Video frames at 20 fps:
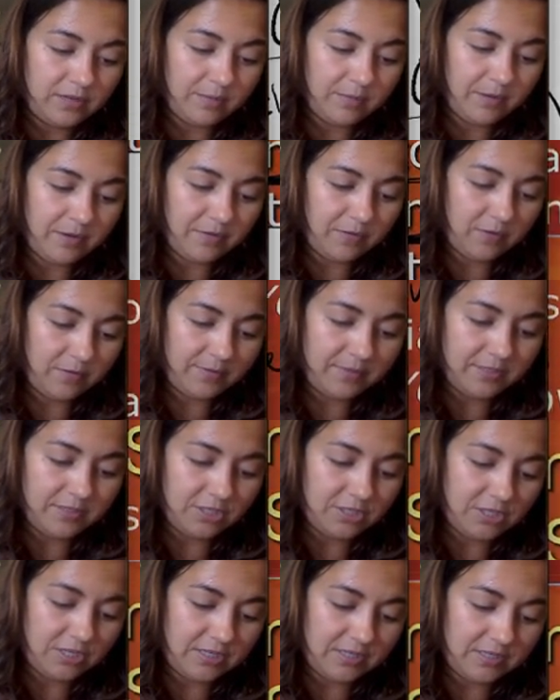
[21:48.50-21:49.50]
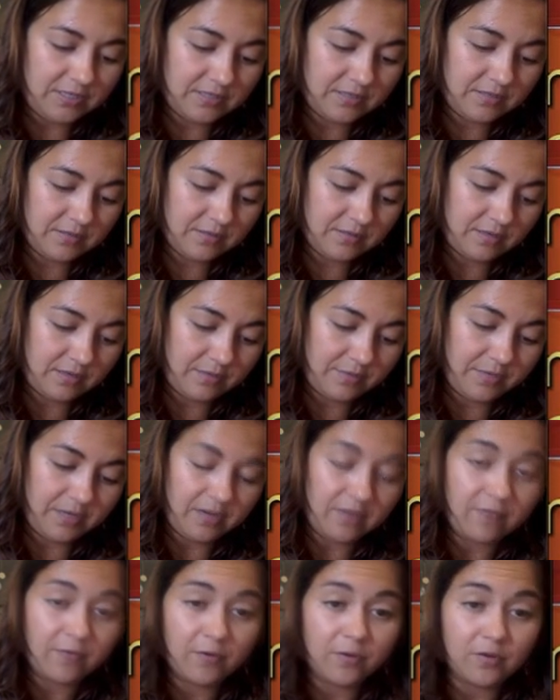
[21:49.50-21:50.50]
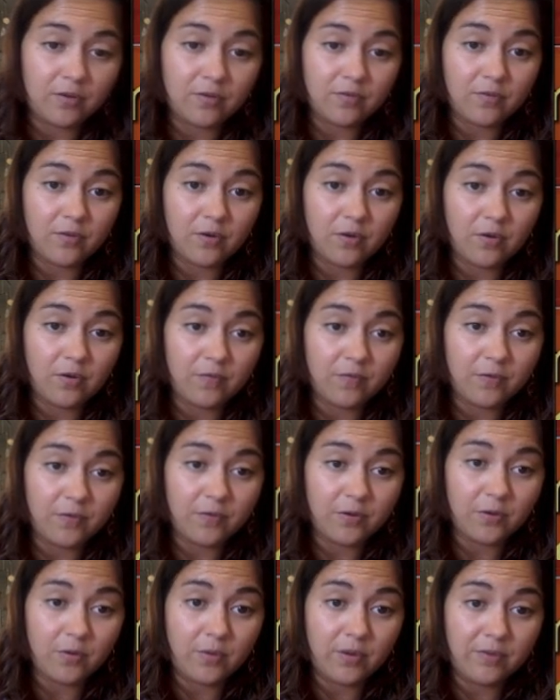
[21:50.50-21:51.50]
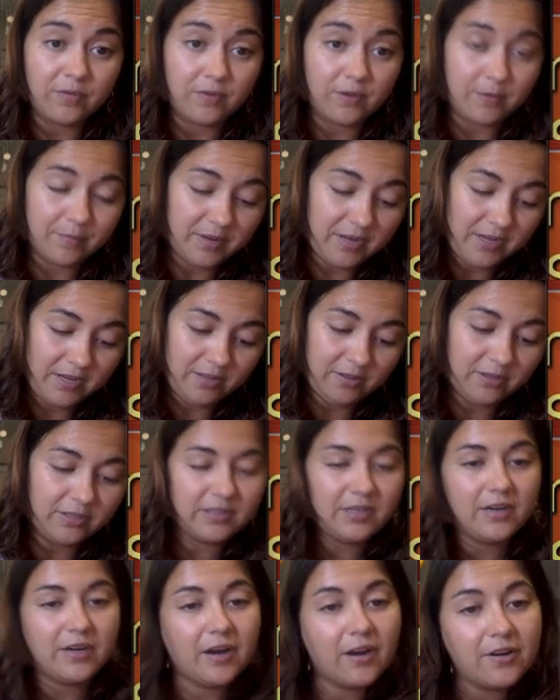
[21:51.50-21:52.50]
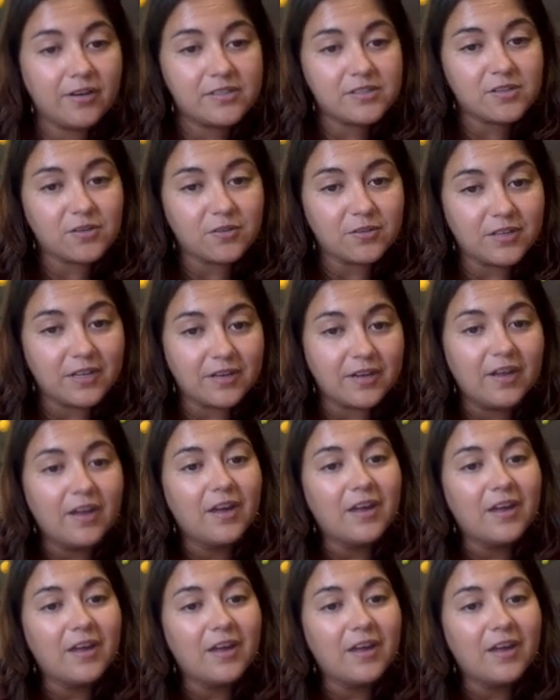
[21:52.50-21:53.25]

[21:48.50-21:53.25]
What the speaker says: my formula sheet that I'm getting further and further away from. Hey, look at that. I already circled it.